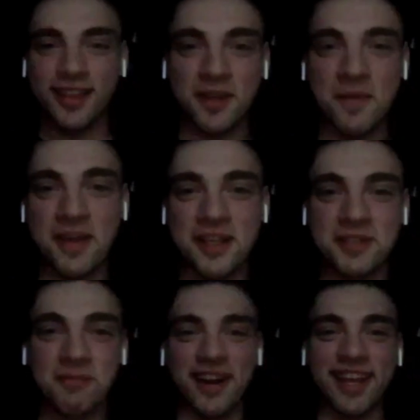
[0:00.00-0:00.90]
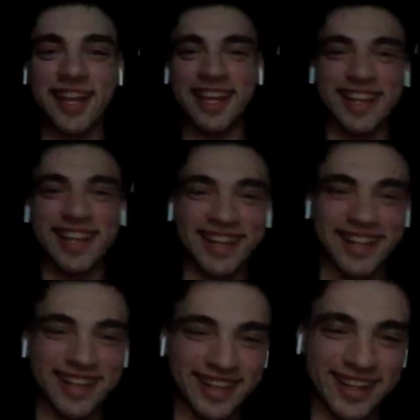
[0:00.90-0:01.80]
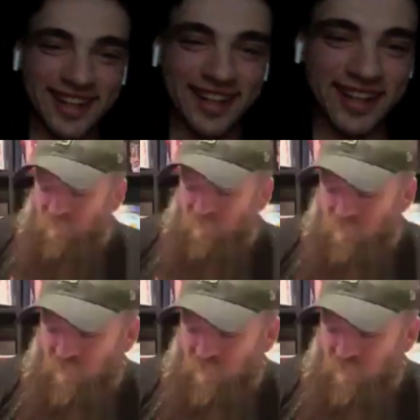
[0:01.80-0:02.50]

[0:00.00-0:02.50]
let him make his money. Oh yeah. No,